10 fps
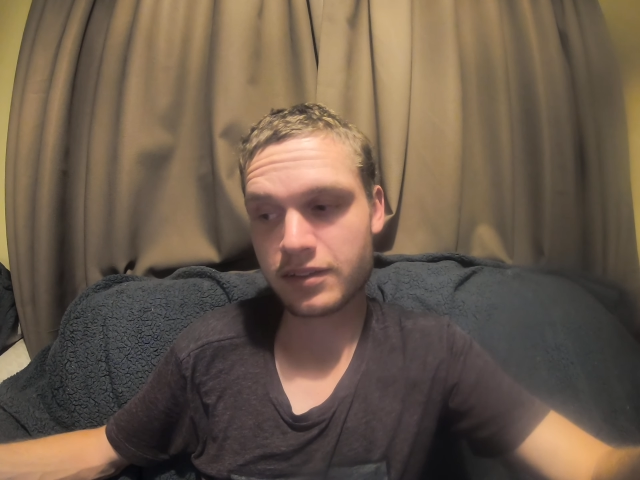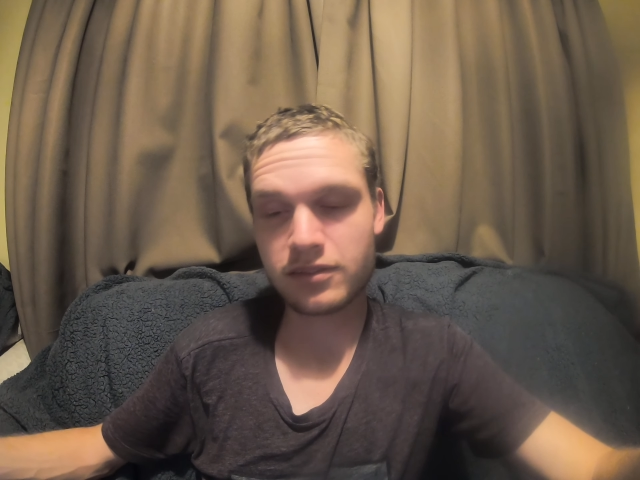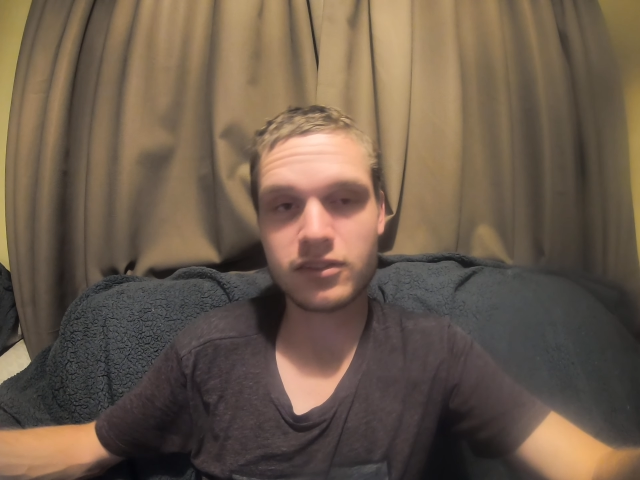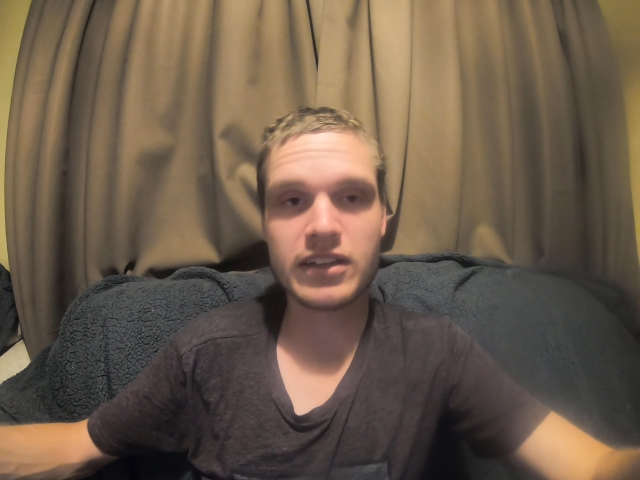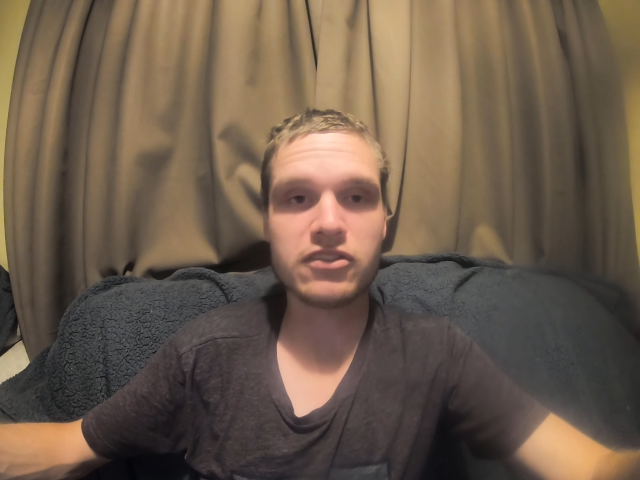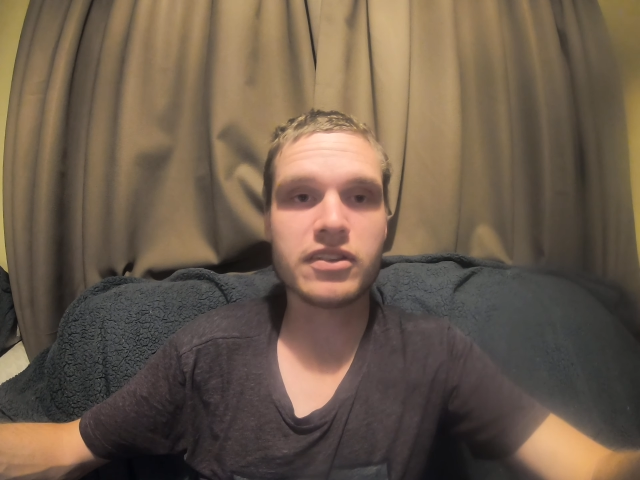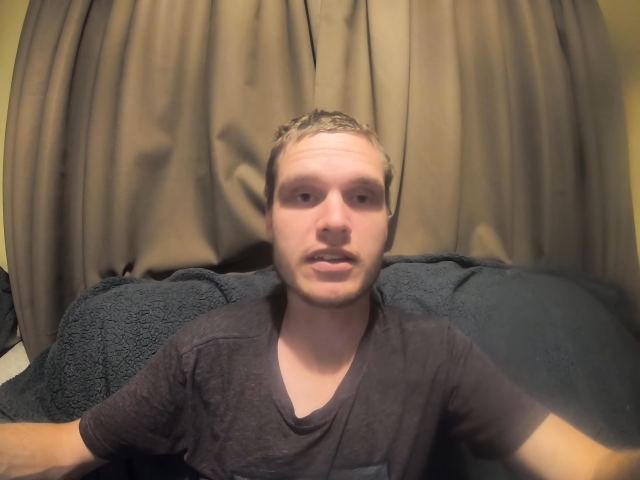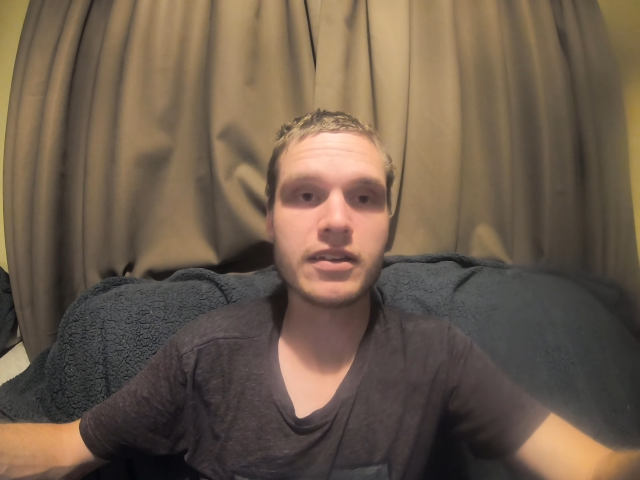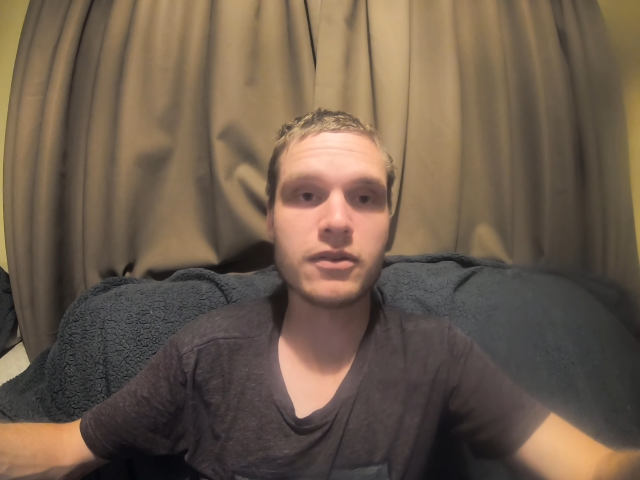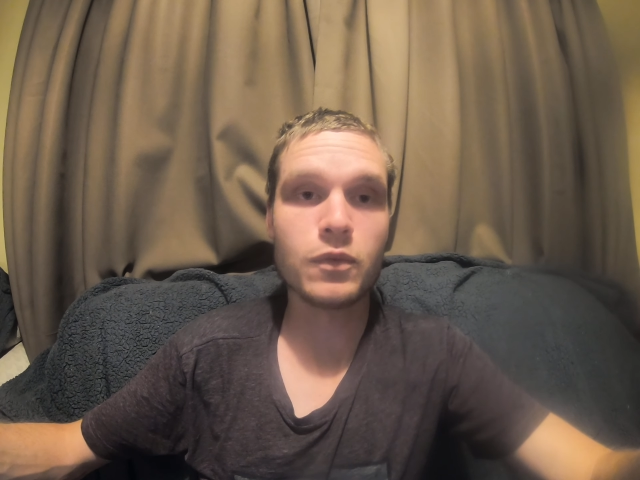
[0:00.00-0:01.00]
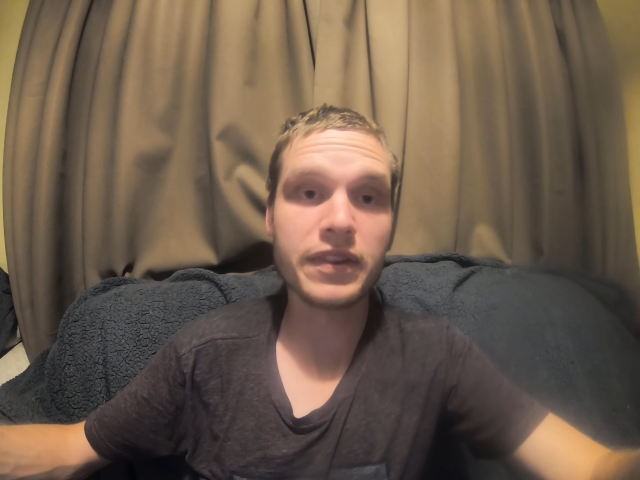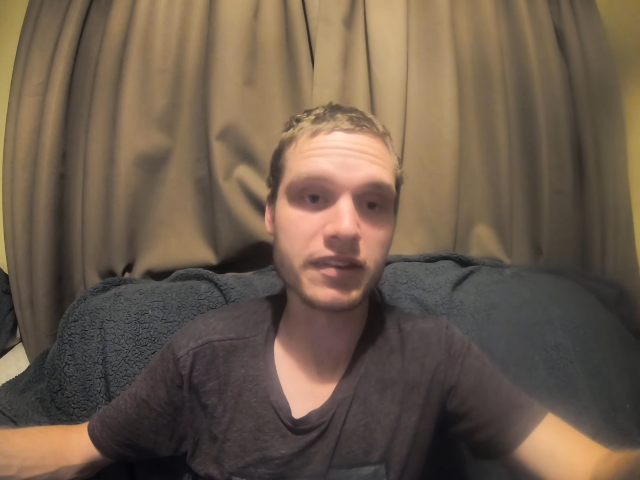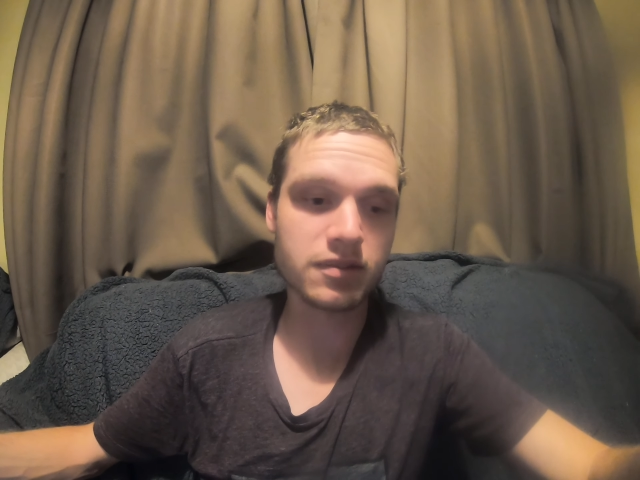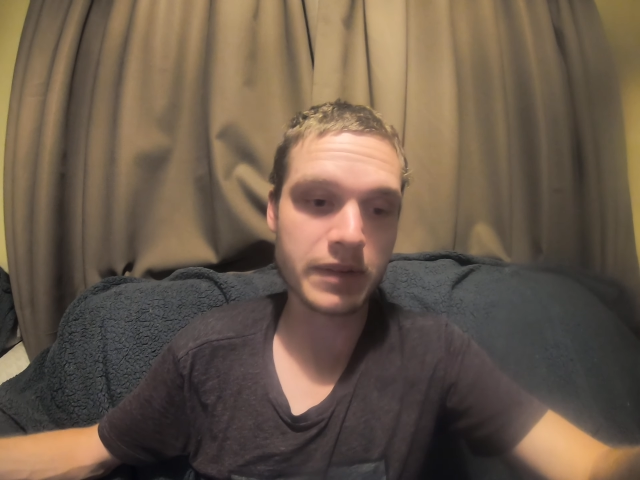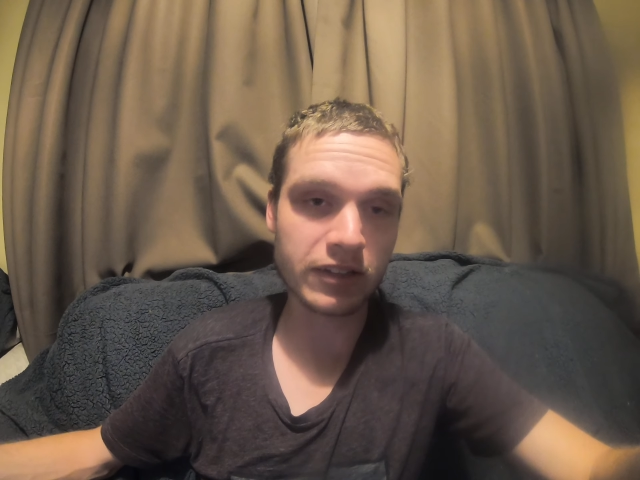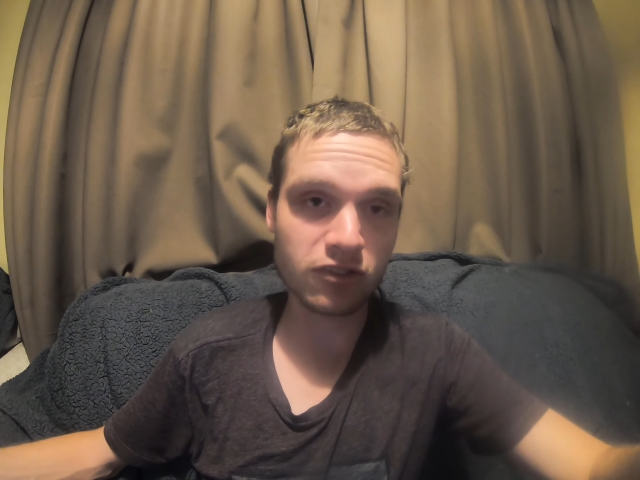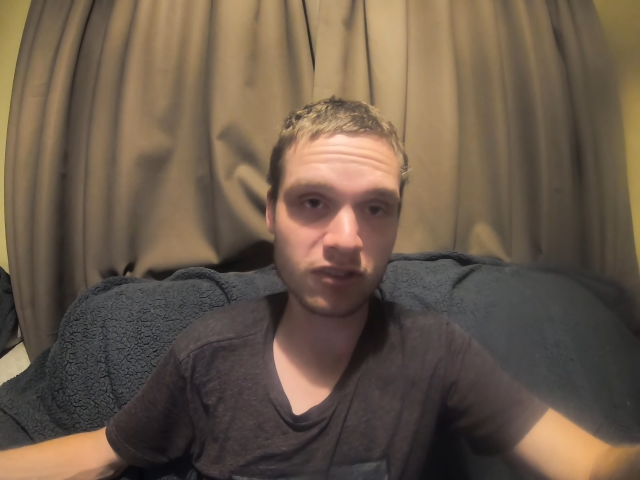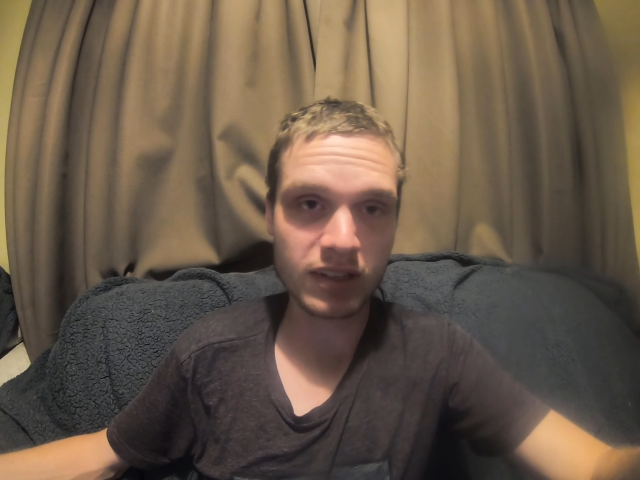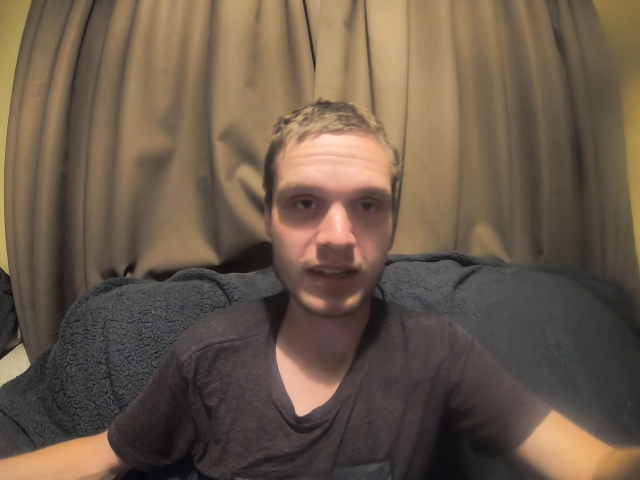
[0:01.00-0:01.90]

to actually win this match,